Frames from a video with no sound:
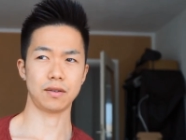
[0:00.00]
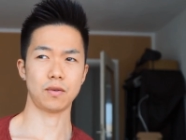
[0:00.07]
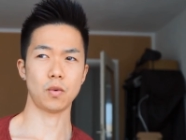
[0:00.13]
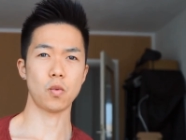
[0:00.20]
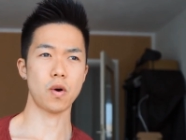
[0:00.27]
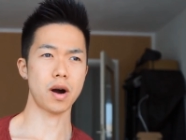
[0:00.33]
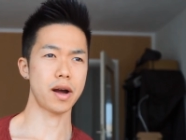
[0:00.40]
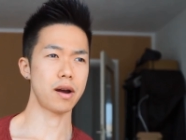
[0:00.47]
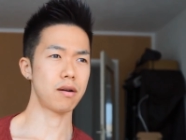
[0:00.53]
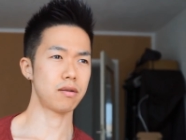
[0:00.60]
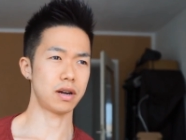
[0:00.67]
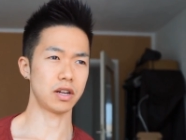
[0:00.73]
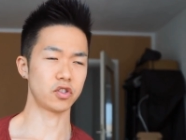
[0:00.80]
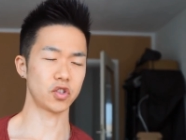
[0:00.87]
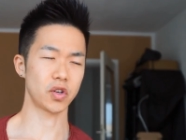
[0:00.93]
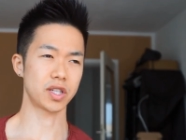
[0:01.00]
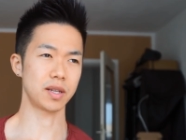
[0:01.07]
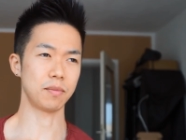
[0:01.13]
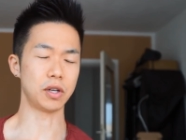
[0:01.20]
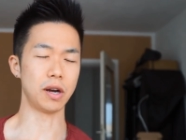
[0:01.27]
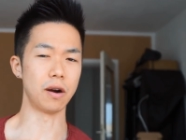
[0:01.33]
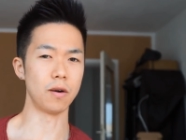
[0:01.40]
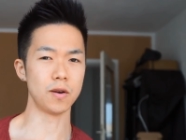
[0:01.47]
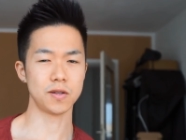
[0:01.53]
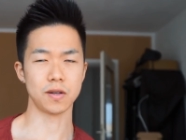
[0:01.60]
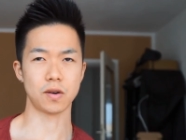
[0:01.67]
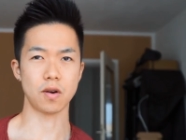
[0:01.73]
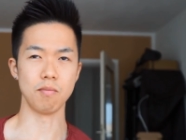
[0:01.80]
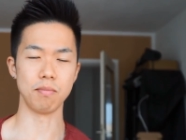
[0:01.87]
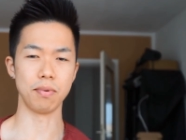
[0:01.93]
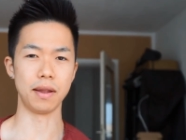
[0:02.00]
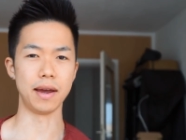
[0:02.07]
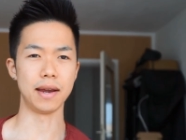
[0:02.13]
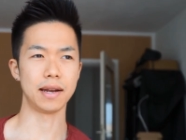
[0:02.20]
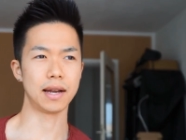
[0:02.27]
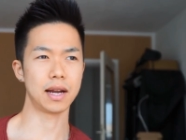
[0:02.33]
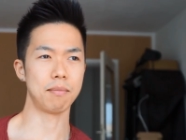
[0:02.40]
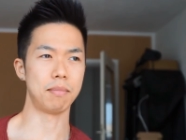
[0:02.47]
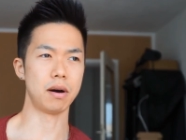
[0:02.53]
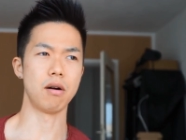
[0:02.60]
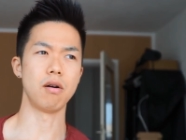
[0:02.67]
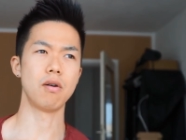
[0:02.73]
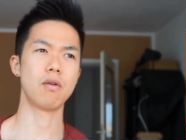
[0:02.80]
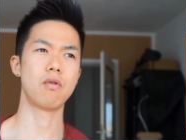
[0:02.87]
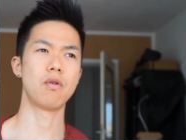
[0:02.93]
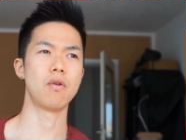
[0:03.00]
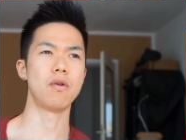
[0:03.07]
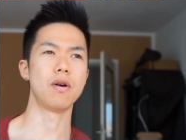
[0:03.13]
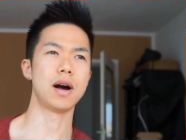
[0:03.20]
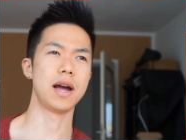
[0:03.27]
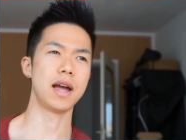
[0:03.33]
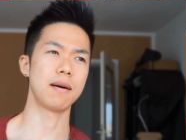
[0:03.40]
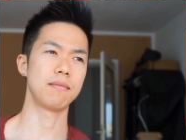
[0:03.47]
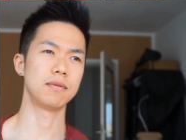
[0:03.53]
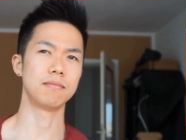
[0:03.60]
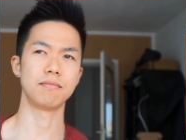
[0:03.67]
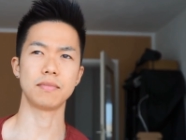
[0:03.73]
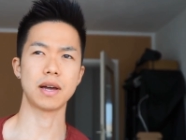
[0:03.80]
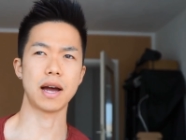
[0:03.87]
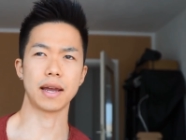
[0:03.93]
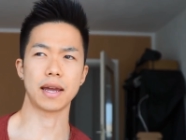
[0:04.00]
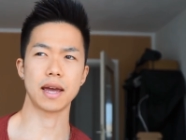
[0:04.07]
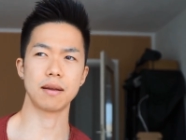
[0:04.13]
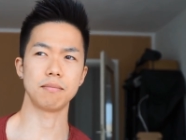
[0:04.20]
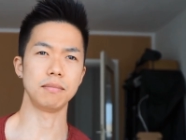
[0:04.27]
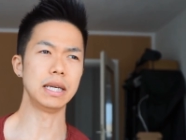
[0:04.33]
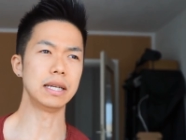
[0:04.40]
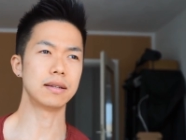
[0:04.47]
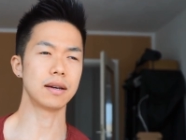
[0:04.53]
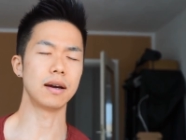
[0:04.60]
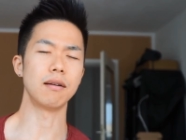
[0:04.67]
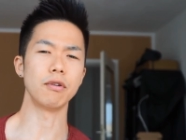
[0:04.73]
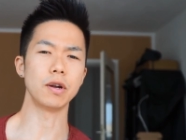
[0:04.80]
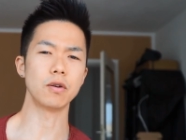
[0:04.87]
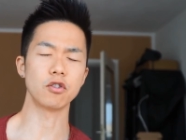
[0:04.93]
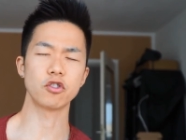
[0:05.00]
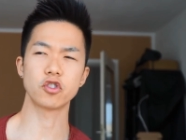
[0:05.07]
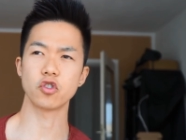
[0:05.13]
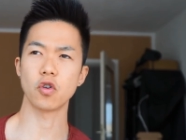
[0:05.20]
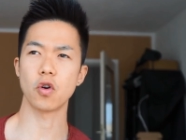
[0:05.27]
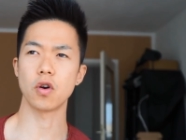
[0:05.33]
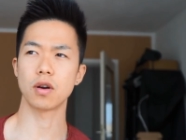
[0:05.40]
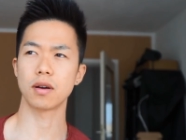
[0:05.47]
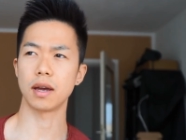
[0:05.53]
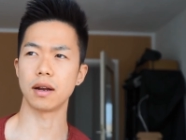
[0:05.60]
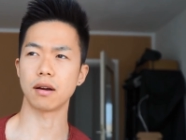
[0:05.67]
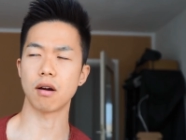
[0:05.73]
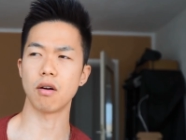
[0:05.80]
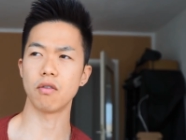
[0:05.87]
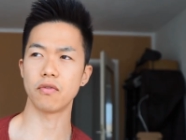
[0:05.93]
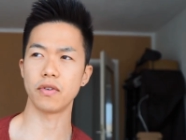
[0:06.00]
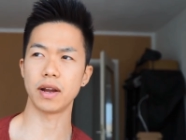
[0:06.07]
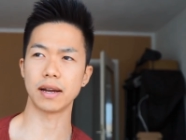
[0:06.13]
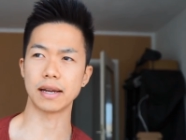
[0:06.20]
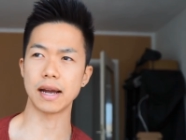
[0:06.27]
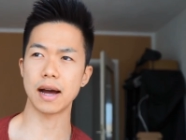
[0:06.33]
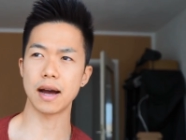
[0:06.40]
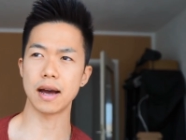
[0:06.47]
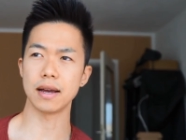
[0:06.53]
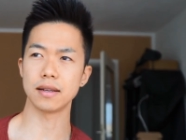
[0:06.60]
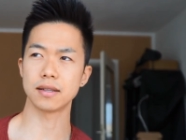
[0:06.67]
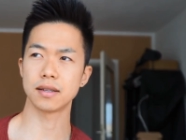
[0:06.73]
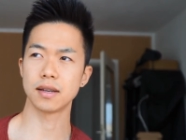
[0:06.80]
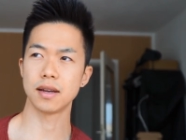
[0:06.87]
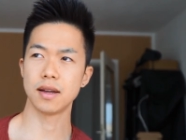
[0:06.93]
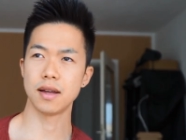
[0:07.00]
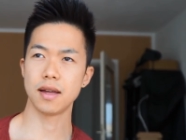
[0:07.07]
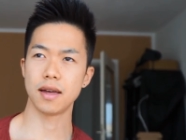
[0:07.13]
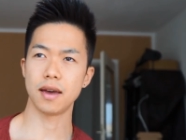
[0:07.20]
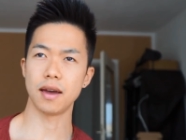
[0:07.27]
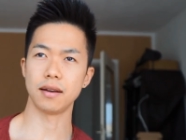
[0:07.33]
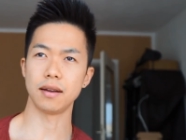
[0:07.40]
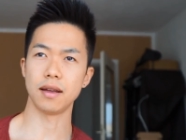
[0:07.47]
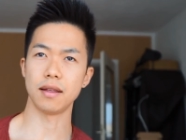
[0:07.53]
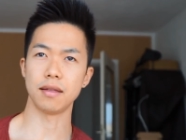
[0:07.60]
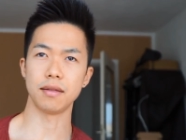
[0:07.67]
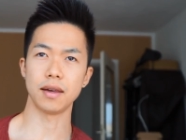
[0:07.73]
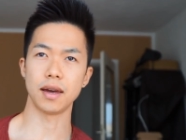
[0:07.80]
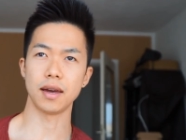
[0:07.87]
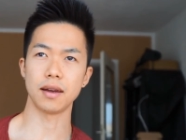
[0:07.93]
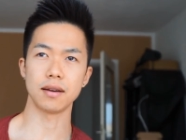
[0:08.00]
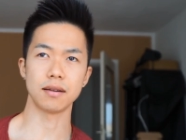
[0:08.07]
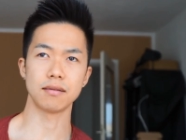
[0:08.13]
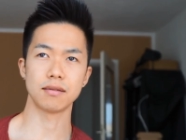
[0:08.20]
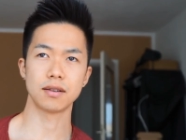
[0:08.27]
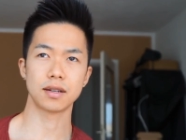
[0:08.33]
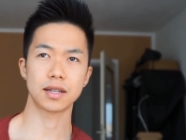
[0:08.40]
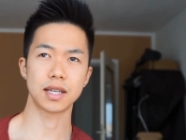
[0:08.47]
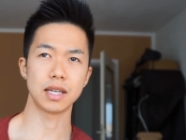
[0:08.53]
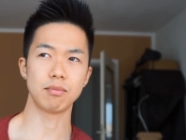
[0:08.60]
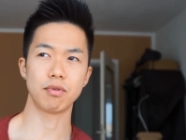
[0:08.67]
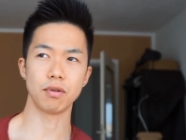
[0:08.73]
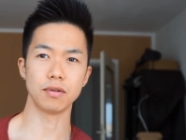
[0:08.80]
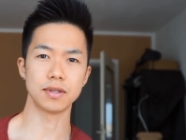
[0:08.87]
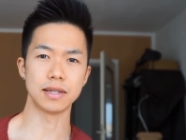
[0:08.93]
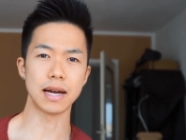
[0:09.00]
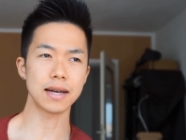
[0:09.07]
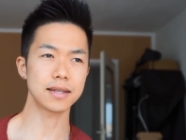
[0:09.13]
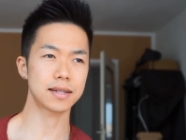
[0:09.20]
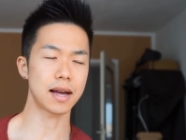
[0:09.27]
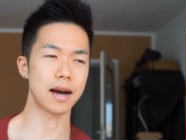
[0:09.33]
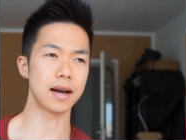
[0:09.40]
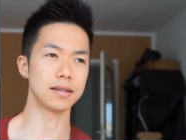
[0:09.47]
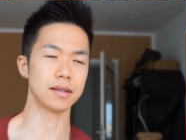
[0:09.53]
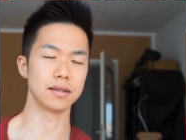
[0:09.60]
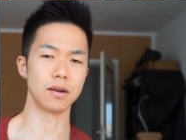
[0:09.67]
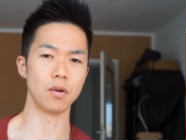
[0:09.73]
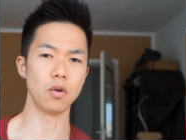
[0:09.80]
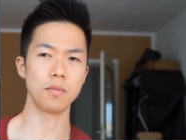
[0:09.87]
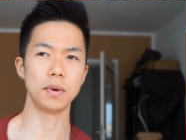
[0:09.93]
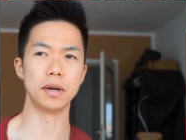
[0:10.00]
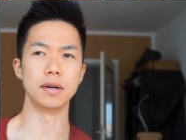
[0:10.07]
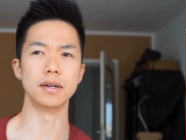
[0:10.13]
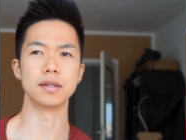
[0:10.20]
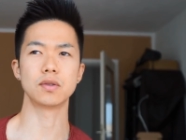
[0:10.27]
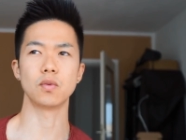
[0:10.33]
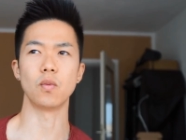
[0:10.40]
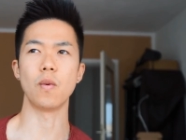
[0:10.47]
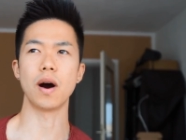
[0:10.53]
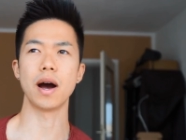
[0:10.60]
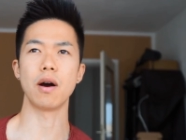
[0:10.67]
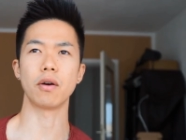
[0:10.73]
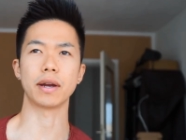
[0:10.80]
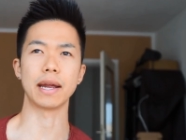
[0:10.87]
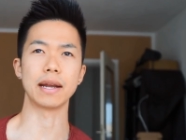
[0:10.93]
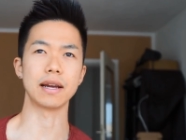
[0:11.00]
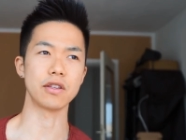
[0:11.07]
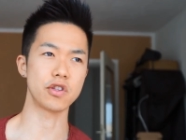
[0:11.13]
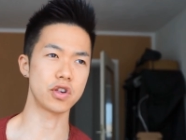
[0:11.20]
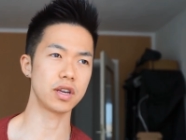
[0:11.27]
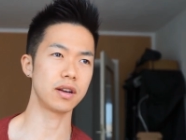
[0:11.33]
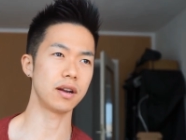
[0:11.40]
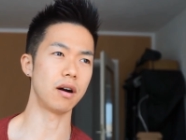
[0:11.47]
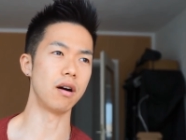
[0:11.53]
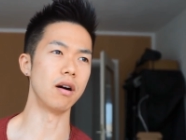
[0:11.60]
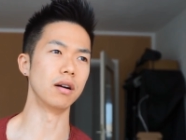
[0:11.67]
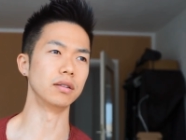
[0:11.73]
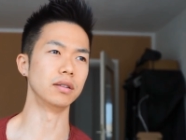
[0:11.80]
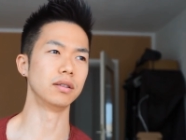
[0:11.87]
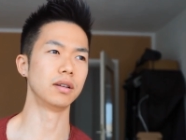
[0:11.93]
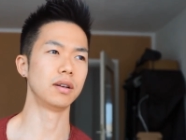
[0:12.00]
while attractive girls are complaining about oh I haven't um, I can't meet a real strong and confident guys, and then they keep those nice guys as orbiters while getting cheated on